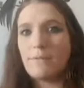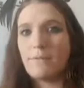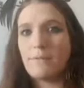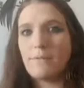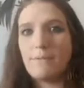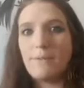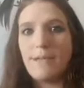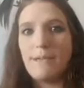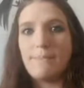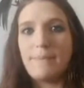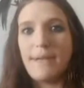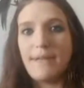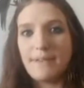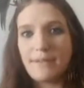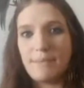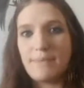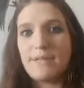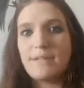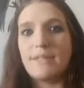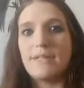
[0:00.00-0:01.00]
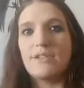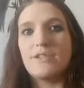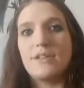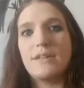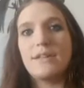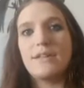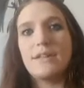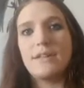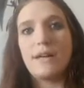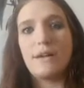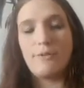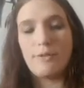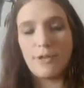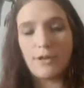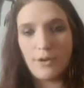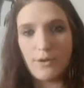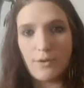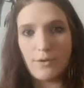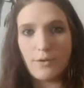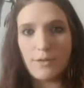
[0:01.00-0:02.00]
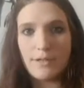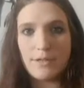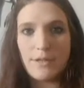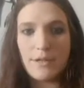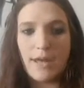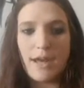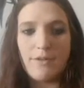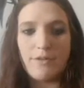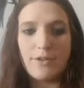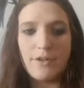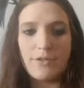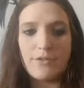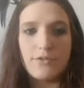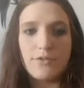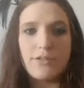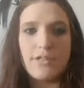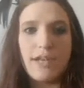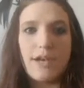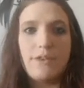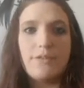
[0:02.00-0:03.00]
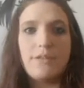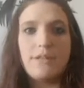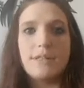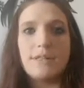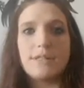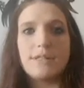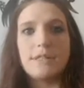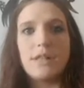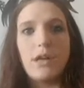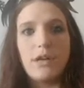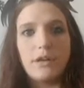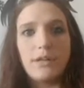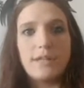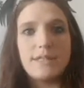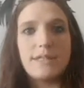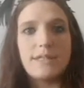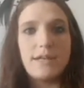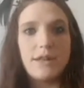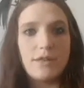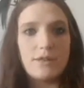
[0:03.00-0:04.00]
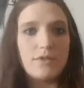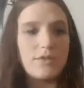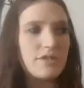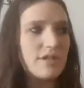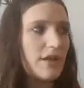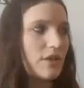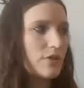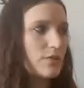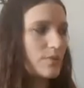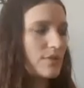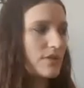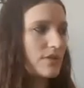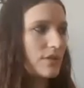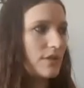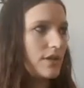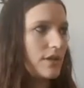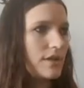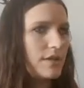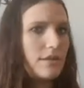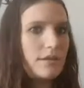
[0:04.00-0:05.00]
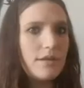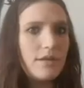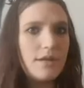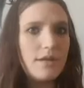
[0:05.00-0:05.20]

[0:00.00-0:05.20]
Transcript: we made the decision that I would go and have an ultrasound, and as long as the ultrasound was good,